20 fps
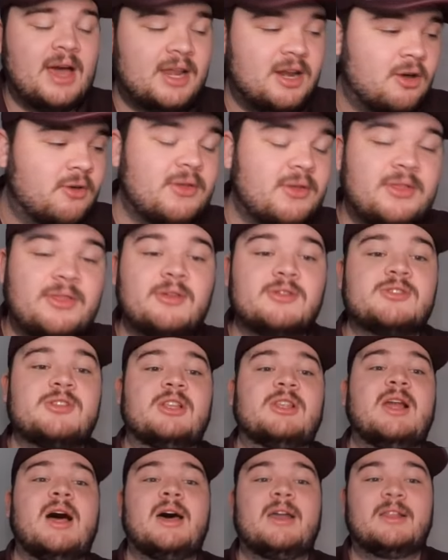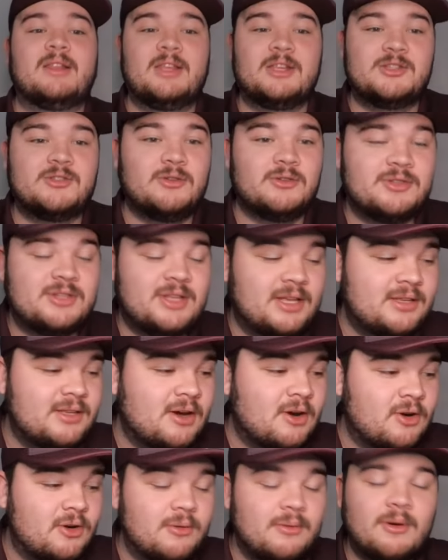I know that there's a lot of listeners that
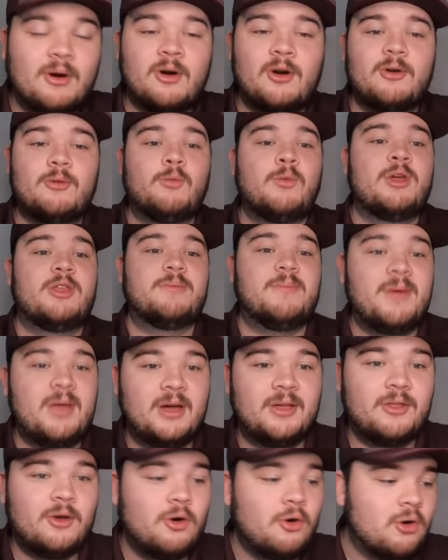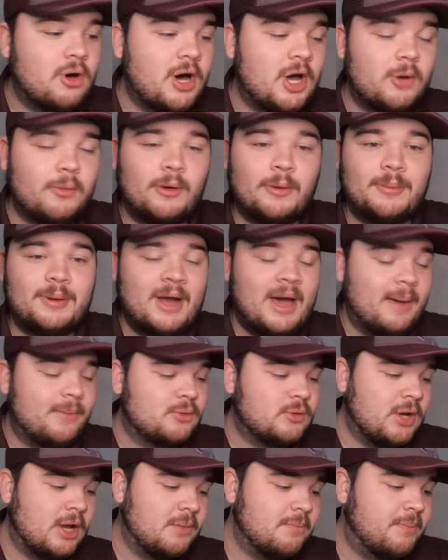aren't with me on the whole Connor Wigman hype
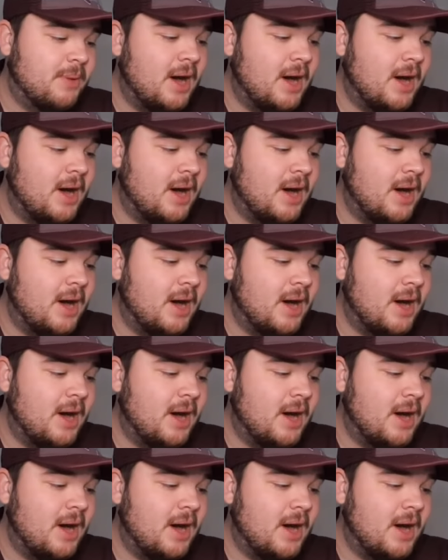train.